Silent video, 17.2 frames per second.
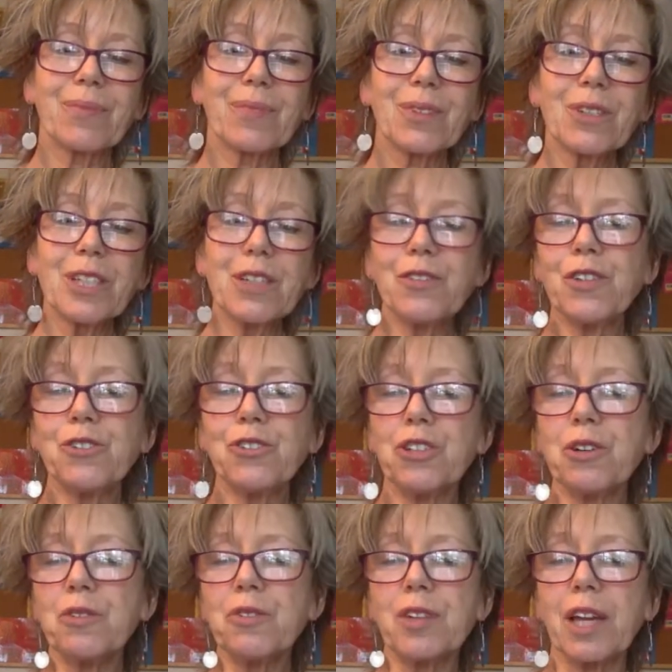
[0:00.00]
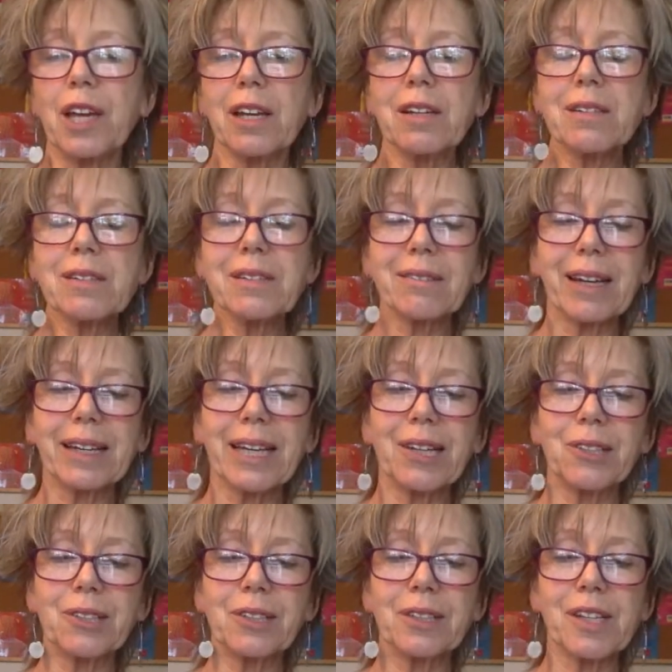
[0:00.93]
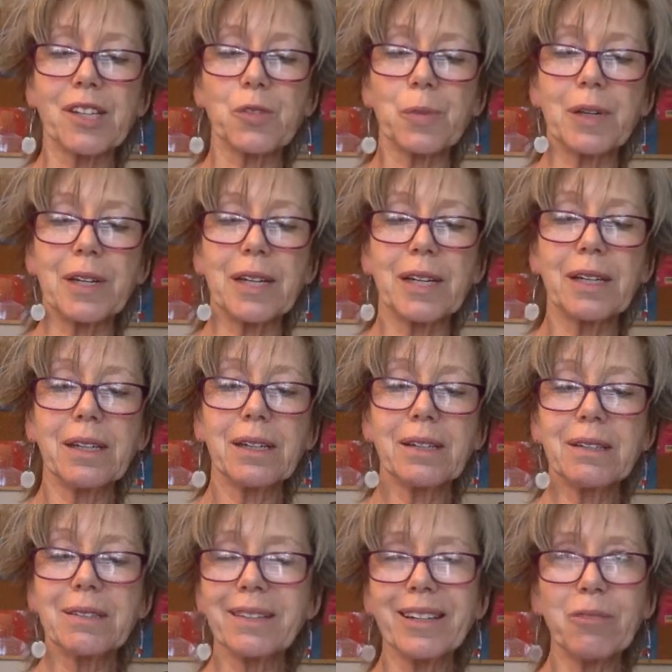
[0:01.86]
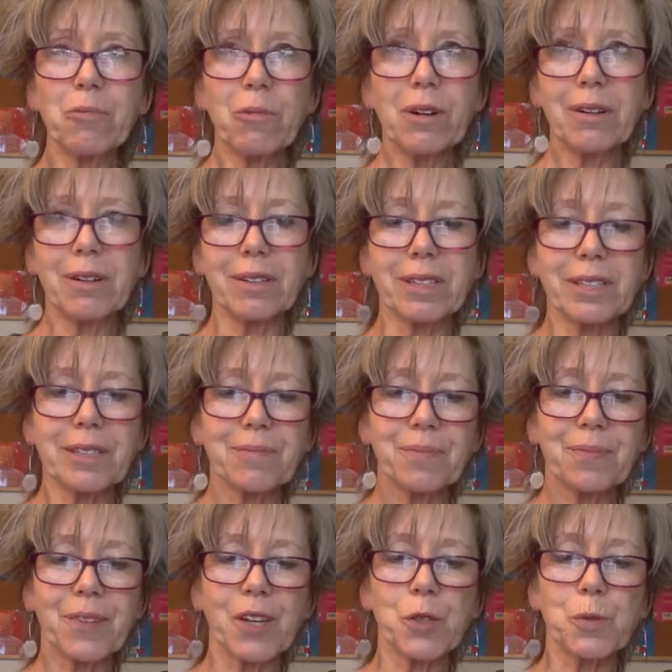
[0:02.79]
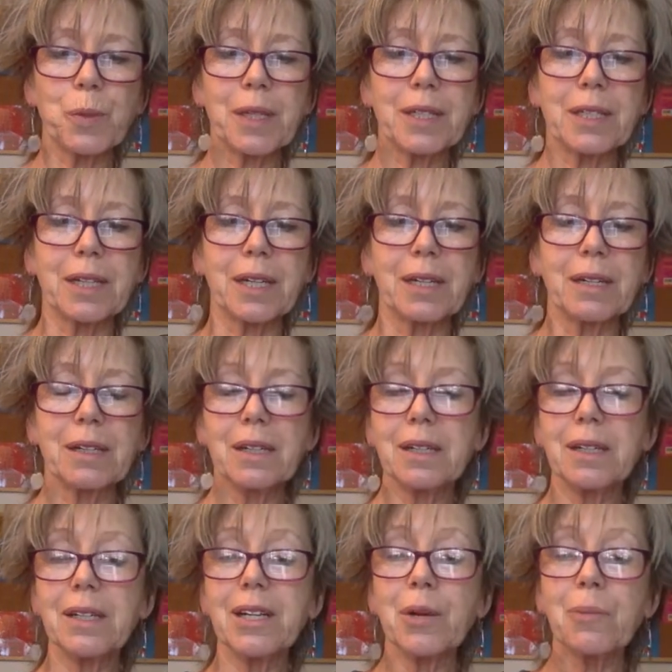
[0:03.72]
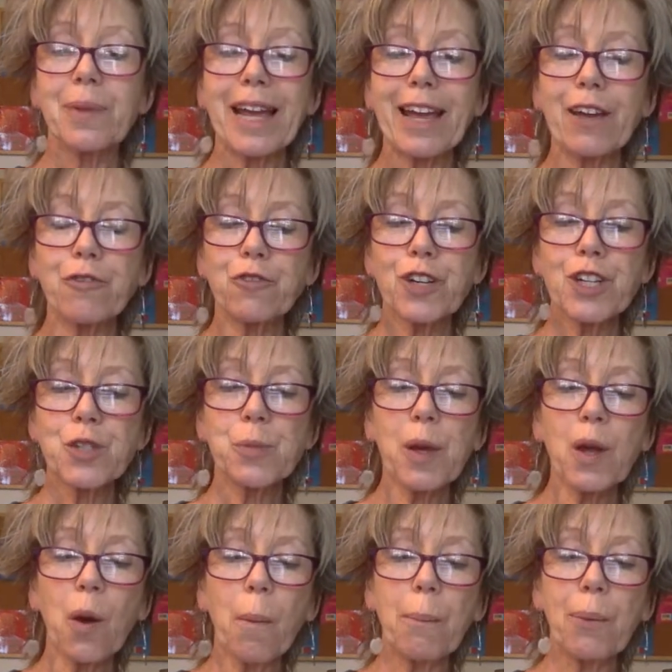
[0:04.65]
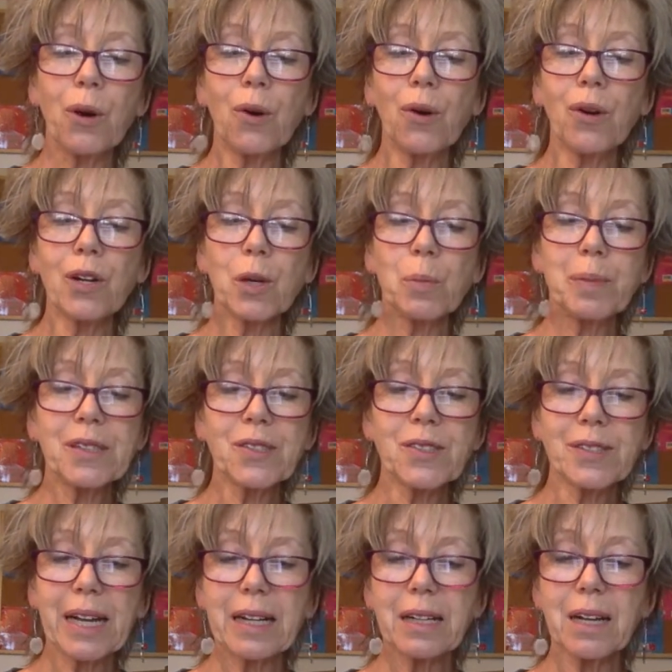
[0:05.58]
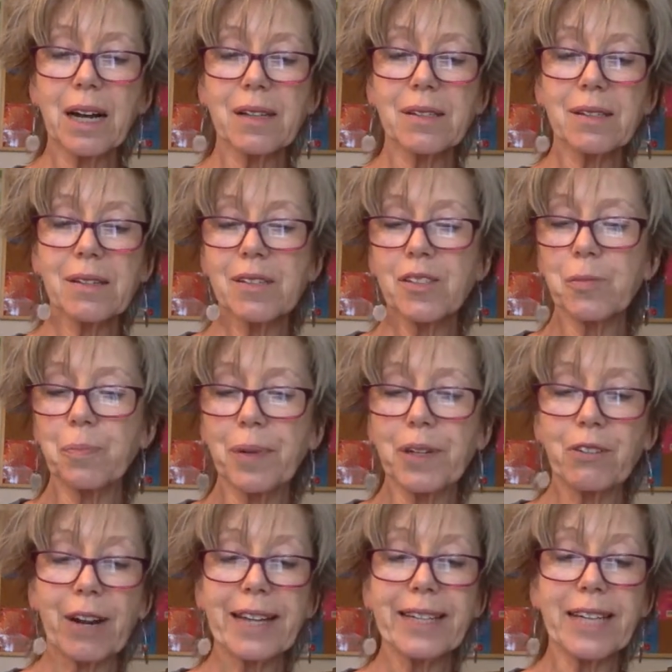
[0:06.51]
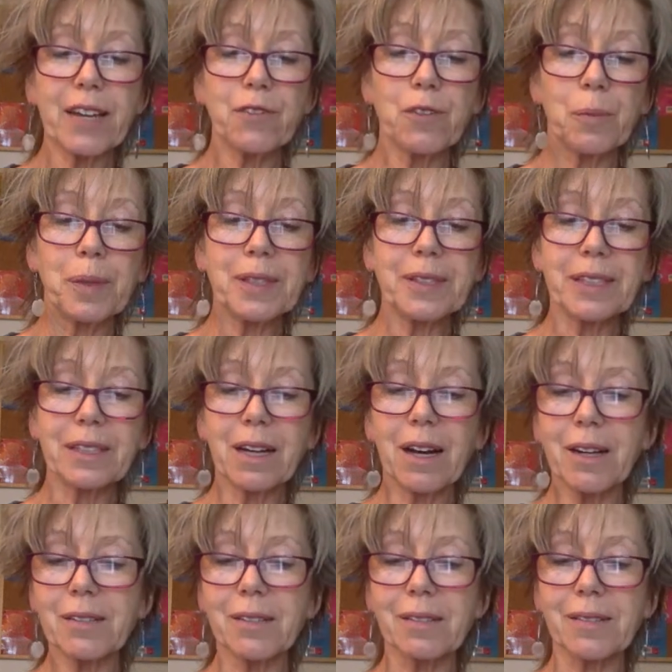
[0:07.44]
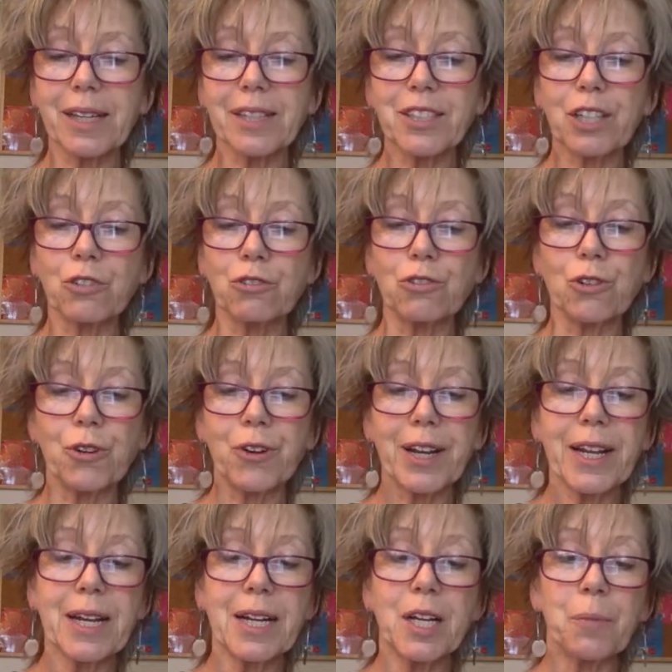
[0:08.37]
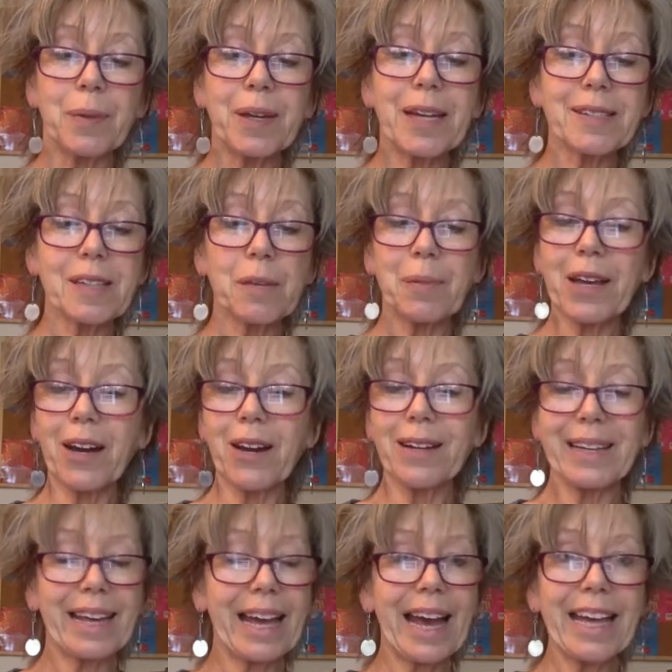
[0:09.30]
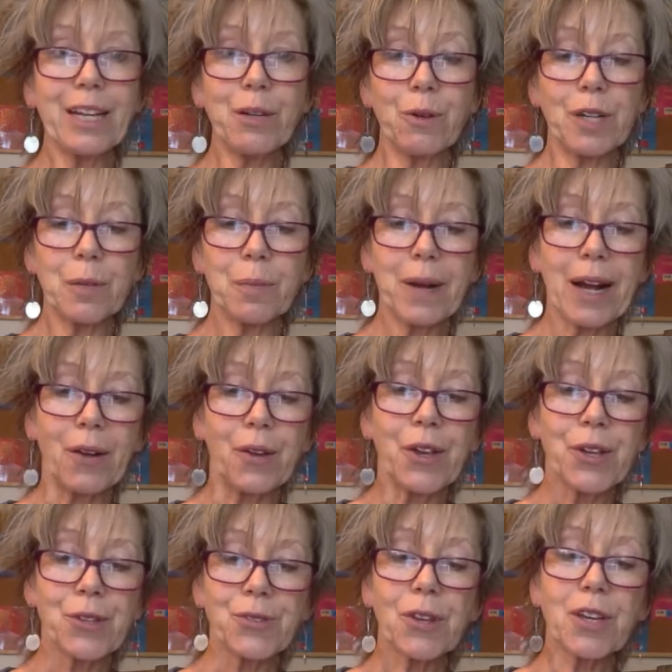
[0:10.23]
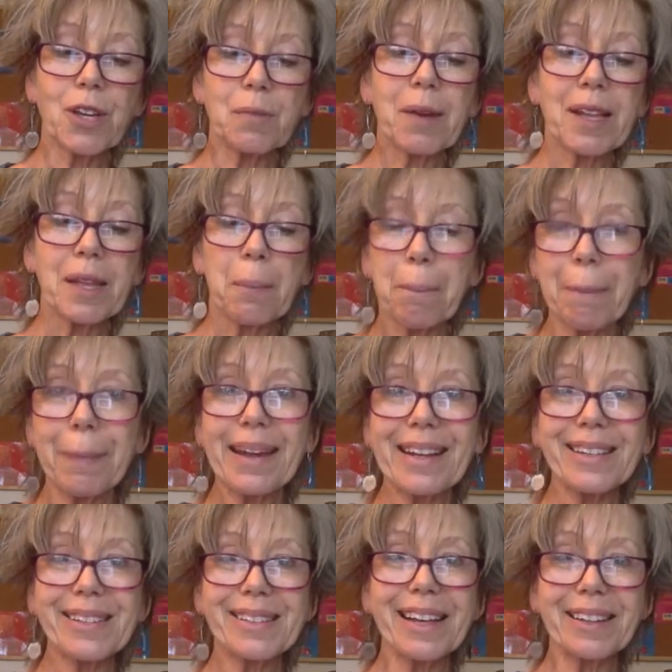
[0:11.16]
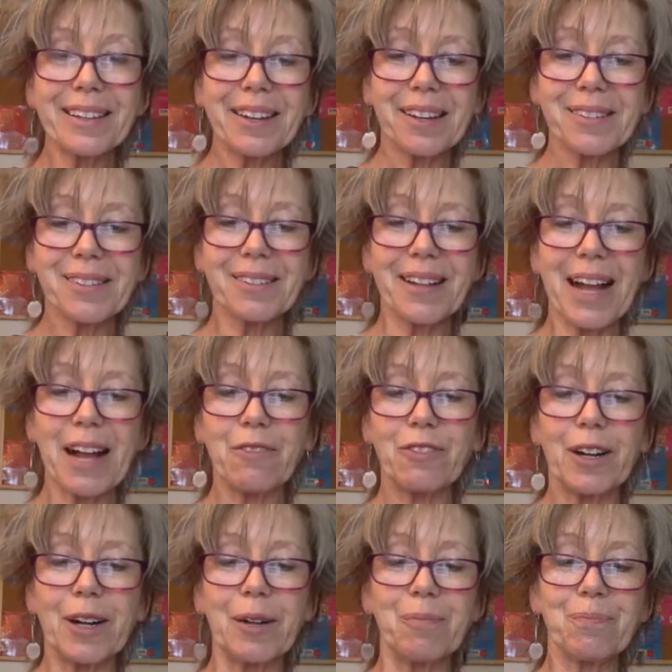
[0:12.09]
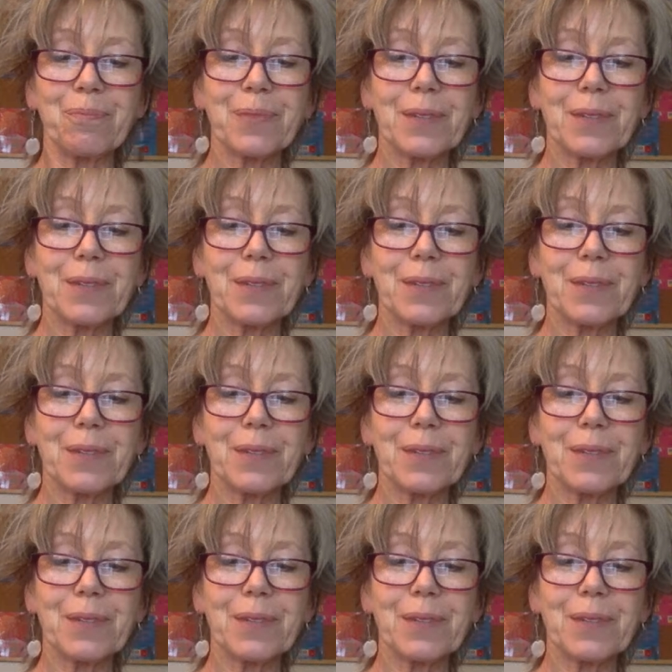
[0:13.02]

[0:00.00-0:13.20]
"Not if you do things," I carried on desperately. "Like what?" asked Peter. "Play at frisbee or ball or build sandcastles. Be a great day for building castles," I told Rory, "because there'd be hardly anyone about, so you could make the biggest sandcastle ever."